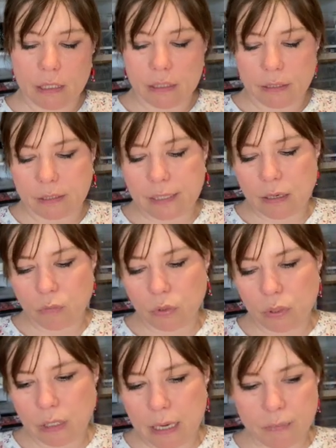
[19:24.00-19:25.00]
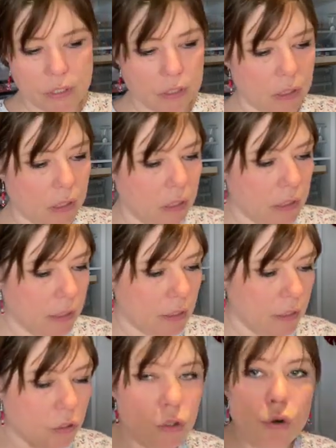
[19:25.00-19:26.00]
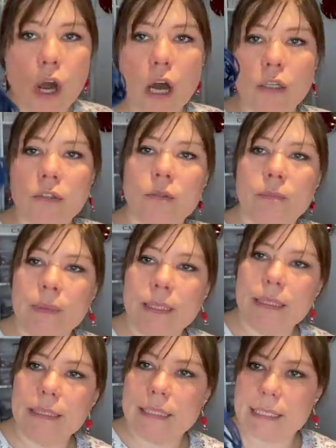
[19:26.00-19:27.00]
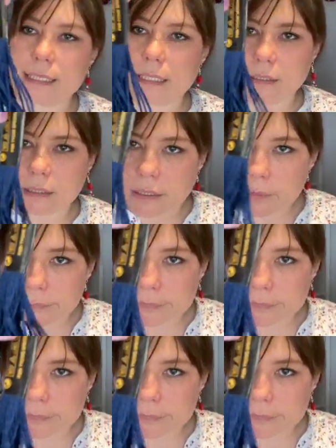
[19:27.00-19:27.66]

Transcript: That will absolutely not be silk.